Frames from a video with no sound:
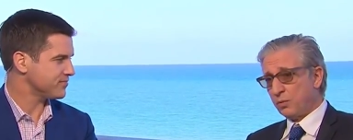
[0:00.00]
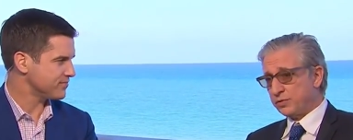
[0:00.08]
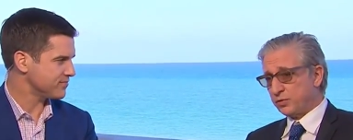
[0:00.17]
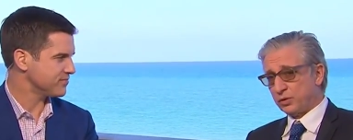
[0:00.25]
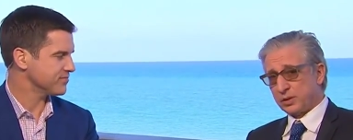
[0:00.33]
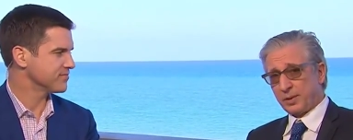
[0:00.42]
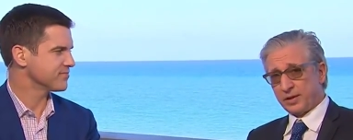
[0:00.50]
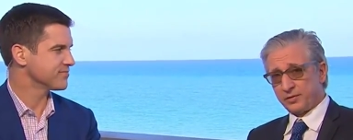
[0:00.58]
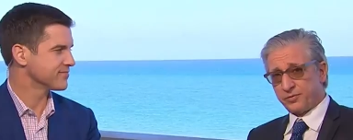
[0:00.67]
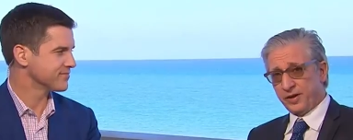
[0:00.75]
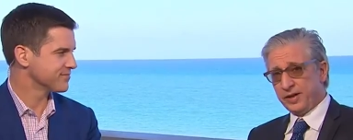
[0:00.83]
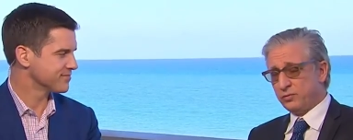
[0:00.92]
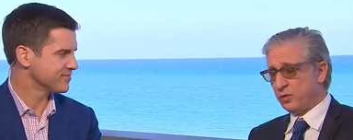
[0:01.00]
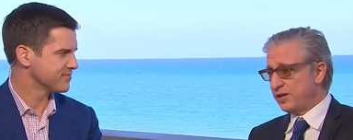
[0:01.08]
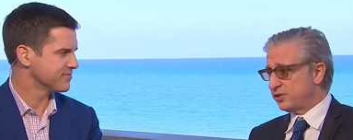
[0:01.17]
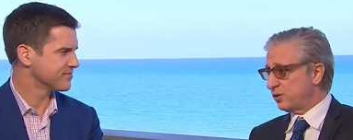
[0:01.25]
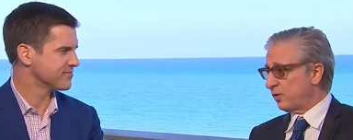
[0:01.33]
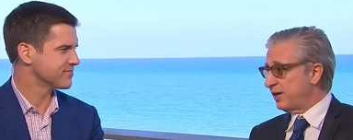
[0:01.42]
Speaker 1: we've talked about the Fed
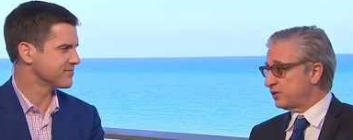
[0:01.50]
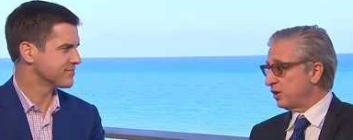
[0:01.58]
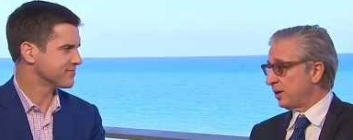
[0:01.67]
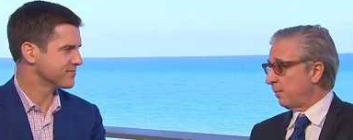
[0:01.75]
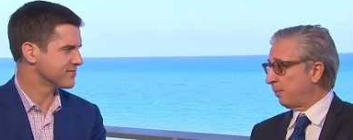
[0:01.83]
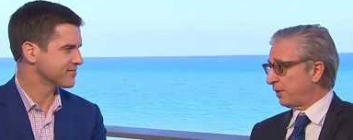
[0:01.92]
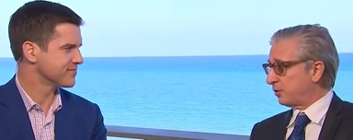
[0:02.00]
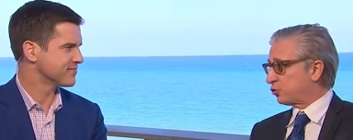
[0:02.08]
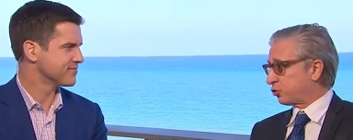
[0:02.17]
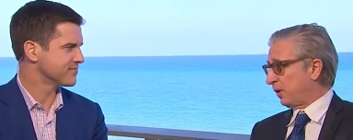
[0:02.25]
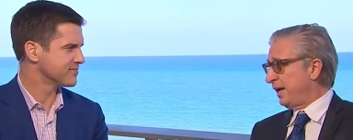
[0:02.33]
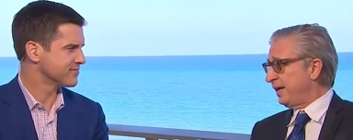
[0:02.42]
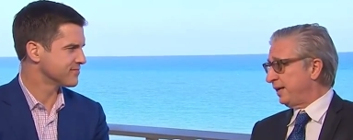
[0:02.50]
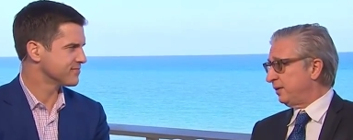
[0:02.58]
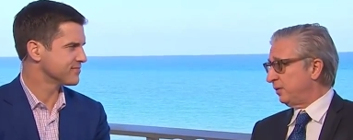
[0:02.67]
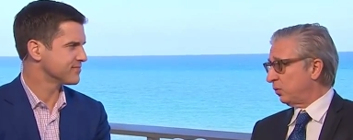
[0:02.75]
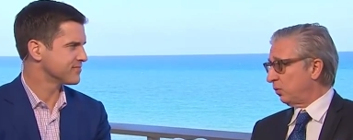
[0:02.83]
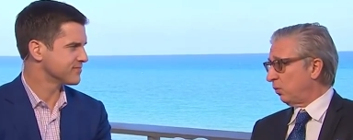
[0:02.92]
raising rates, but a trade
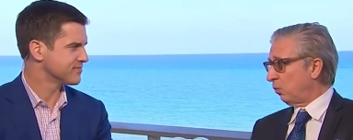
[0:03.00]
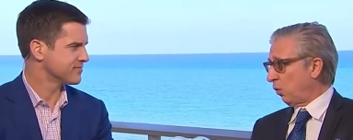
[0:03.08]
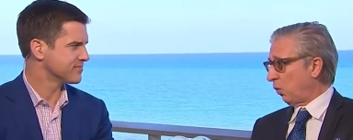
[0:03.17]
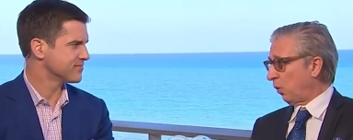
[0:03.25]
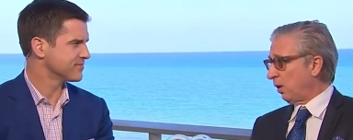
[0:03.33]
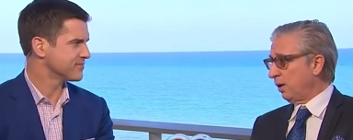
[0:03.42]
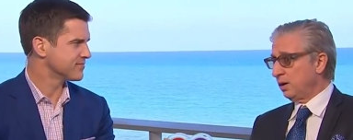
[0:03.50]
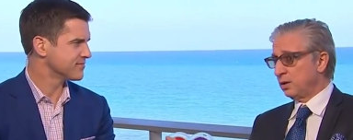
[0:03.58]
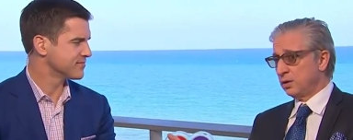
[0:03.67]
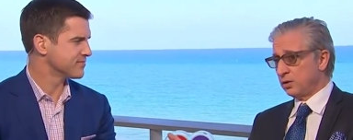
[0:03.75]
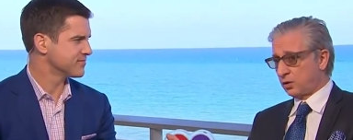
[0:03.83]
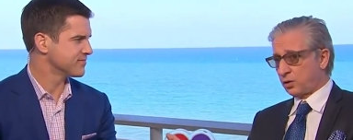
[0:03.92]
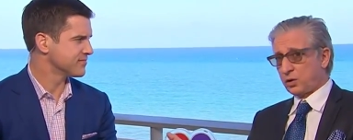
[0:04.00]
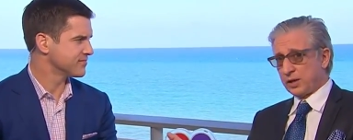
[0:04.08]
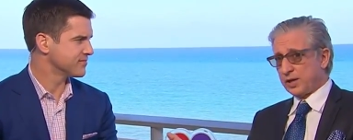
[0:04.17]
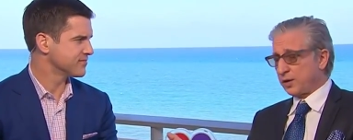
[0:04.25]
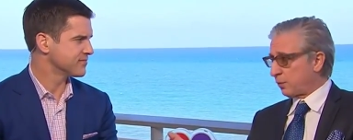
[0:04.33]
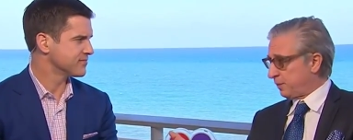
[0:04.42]
war
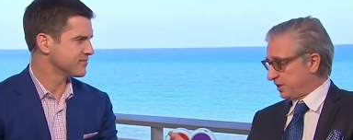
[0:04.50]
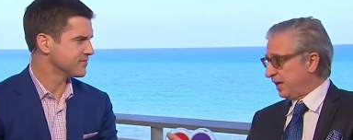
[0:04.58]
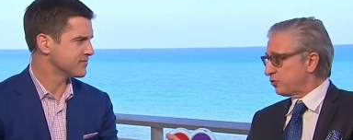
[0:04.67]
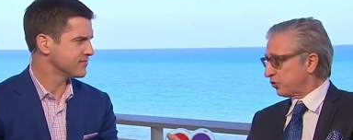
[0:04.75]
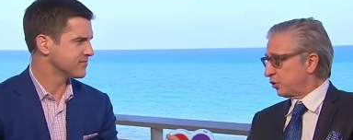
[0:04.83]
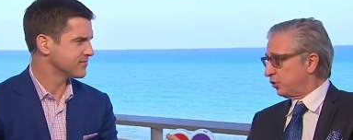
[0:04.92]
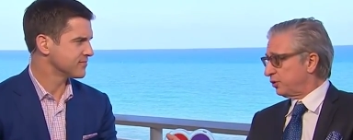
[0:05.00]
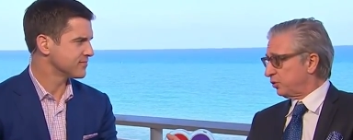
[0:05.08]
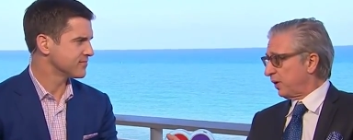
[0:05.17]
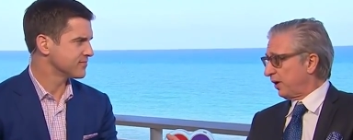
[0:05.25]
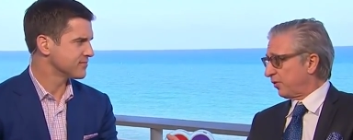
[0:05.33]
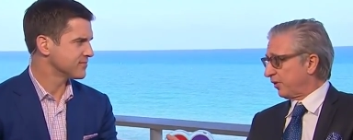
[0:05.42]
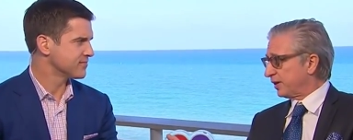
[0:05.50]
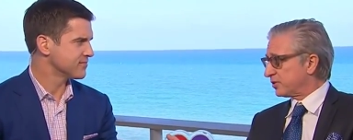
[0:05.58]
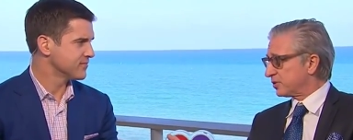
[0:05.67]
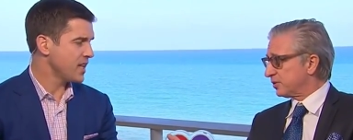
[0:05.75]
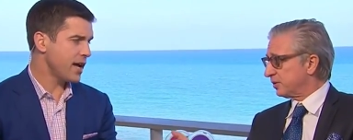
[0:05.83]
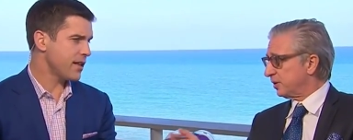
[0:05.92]
potentially could derail
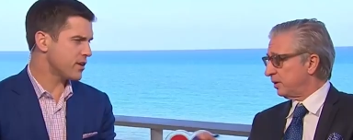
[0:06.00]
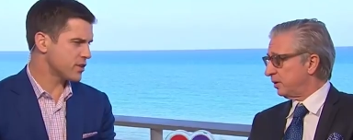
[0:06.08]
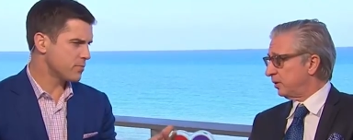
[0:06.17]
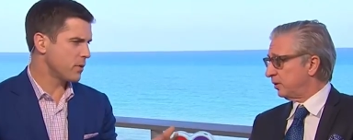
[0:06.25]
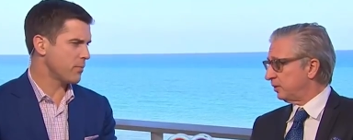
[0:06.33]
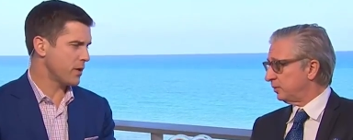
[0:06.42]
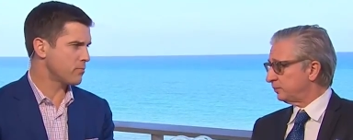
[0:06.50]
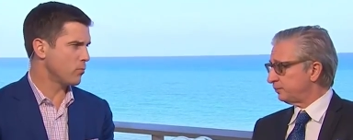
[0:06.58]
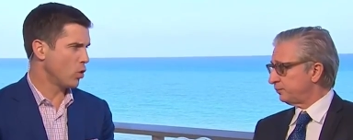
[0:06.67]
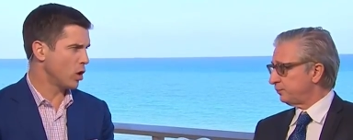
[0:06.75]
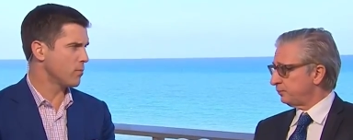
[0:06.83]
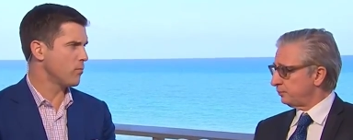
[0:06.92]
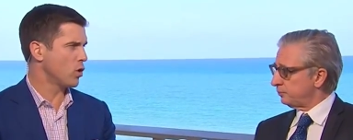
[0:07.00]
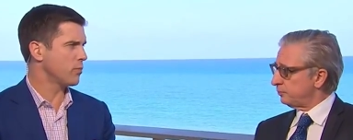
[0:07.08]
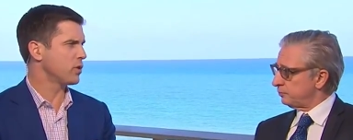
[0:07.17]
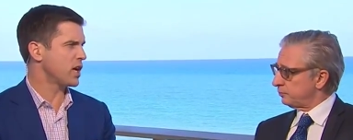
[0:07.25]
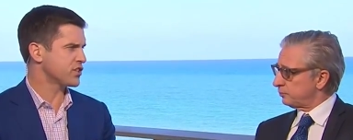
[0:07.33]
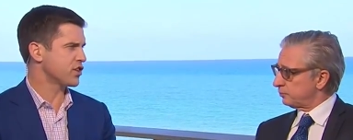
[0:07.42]
things.
Speaker 2: Yeah, and there's been more and more
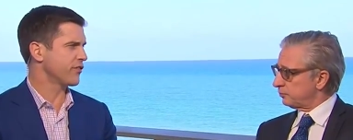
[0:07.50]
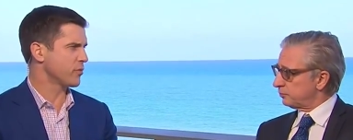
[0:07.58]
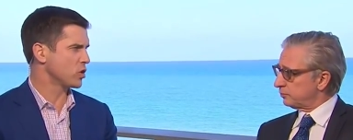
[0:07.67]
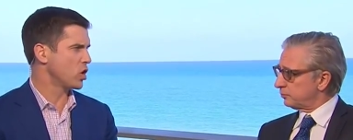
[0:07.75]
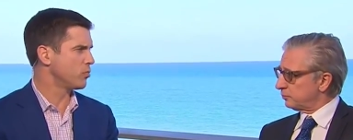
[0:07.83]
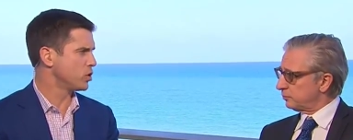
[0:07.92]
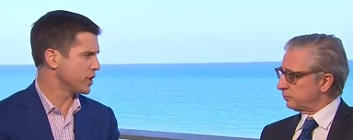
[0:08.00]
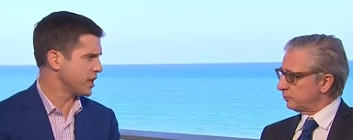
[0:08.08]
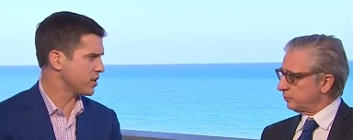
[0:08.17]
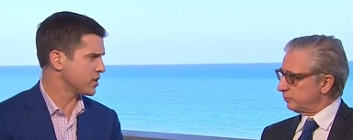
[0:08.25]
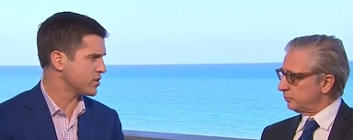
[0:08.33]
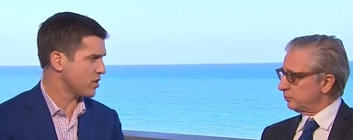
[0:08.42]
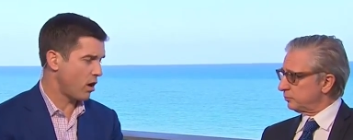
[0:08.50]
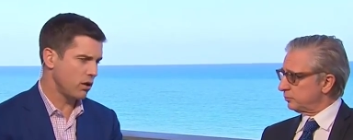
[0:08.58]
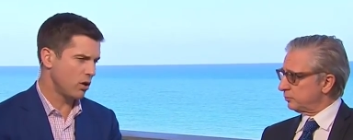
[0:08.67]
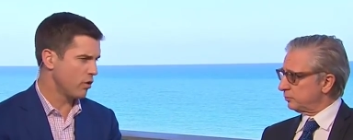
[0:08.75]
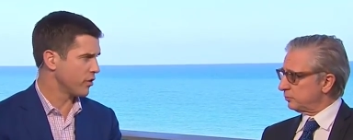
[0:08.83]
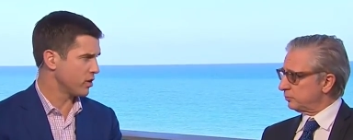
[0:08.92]
bluster from global leaders all
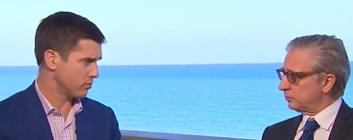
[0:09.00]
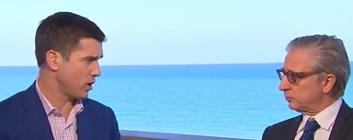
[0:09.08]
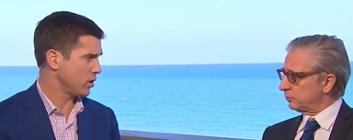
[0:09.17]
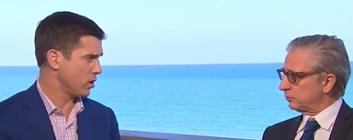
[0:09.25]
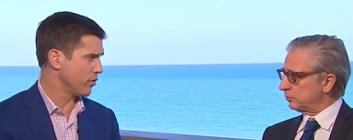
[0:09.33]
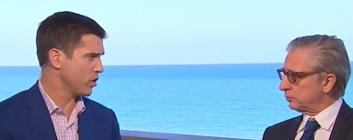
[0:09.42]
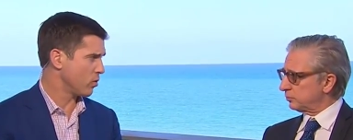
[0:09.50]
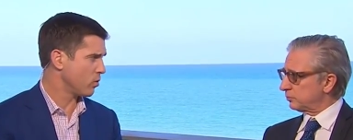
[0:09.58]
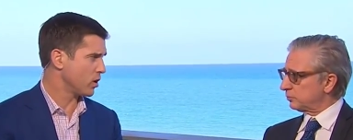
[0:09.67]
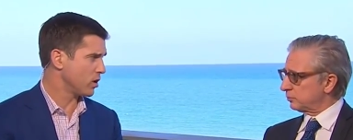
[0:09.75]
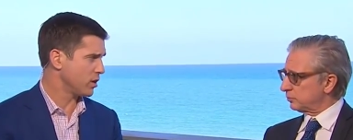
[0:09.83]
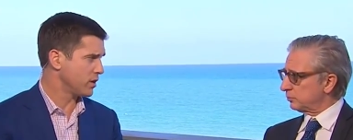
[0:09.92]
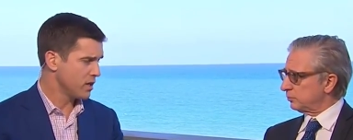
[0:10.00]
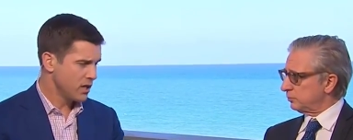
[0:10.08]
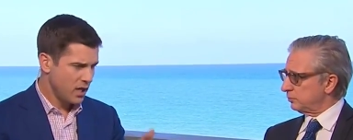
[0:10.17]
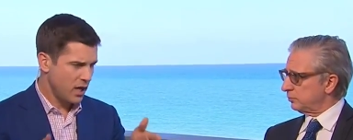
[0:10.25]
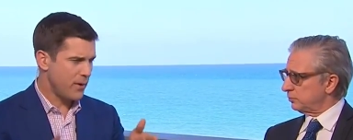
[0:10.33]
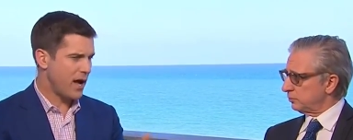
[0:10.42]
over the world
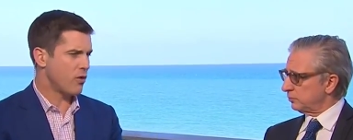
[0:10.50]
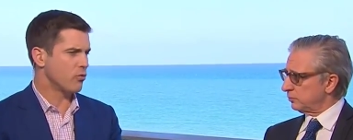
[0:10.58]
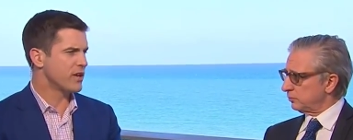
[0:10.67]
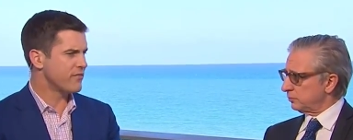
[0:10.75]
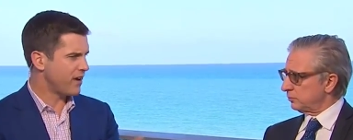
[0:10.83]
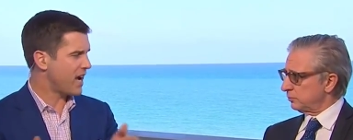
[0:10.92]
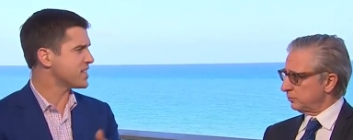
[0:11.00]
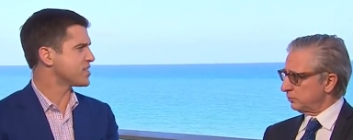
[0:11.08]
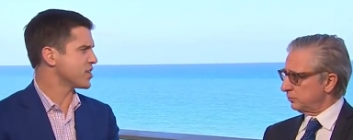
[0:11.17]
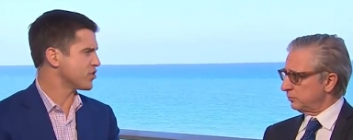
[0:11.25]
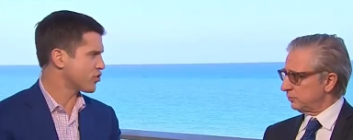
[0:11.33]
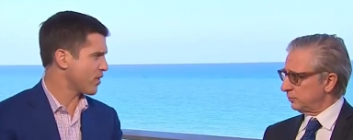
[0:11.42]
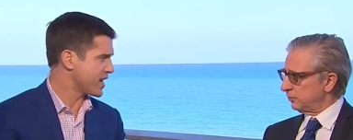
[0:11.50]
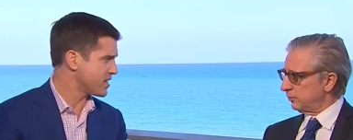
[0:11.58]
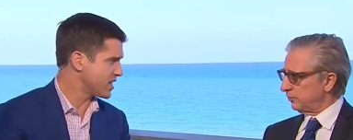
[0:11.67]
about revising trade